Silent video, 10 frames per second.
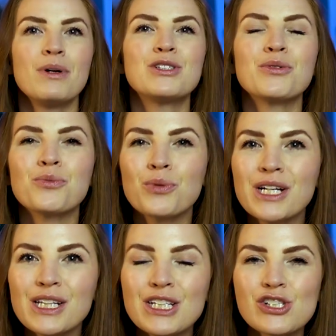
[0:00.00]
But to
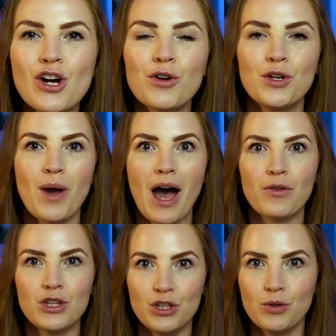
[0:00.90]
really show you how
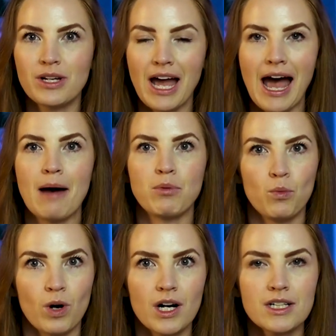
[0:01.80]
the YUKA app
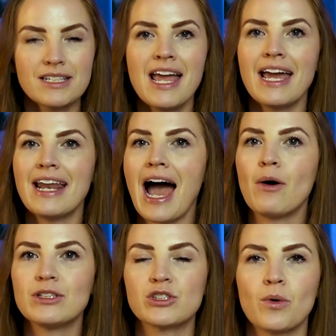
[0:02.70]
works and
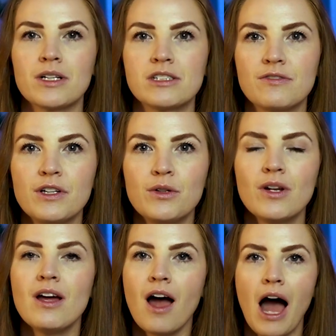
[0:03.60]
how it scores
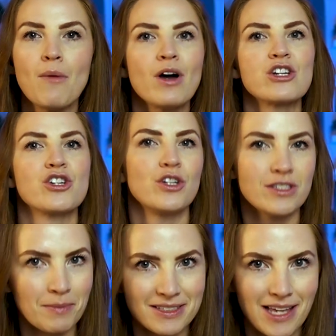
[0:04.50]
food, I want to show you
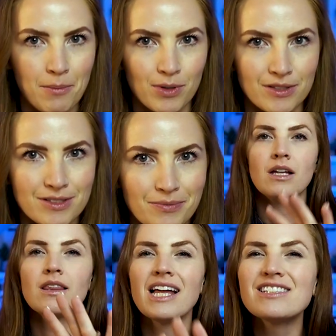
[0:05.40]
some examples.
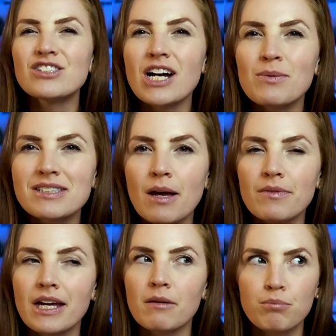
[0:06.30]
Let's start with
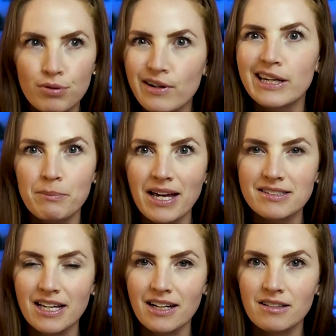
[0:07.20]
something pretty
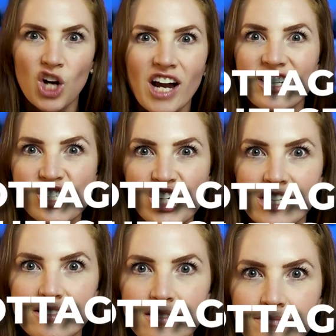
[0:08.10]
basic: cottage
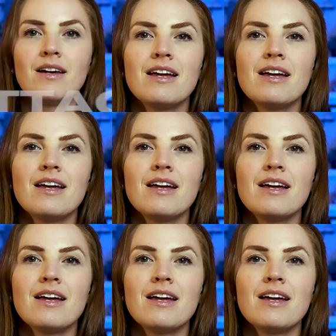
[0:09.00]
cheese.